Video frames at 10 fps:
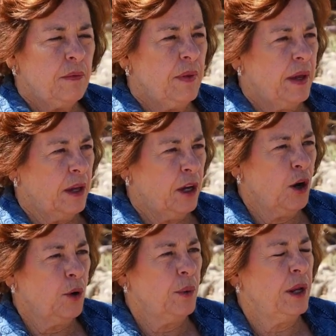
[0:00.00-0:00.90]
They
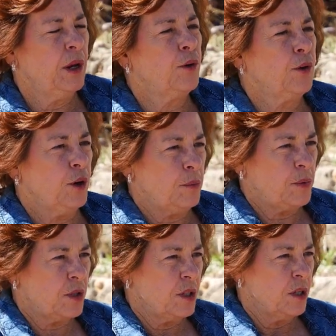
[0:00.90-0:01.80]
go in
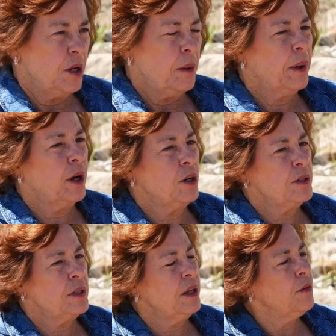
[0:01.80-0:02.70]
groups
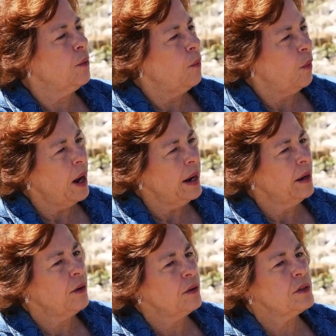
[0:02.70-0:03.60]
because in the
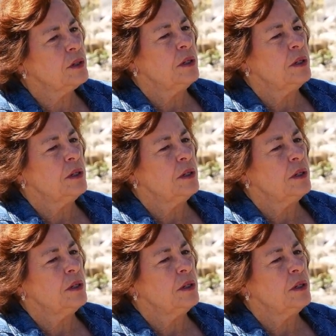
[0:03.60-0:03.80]
wild,